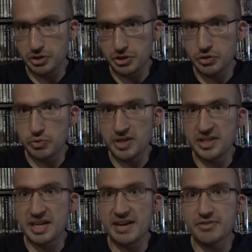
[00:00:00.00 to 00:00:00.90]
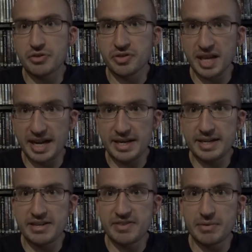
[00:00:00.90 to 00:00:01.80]
to do and then after
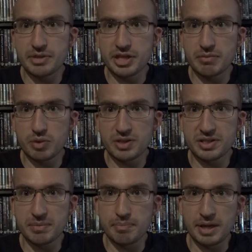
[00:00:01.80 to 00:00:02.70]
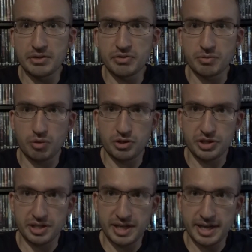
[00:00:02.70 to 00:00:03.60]
that if MJM wins the belt from
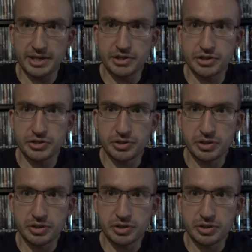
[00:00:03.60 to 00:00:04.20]
Christian Cage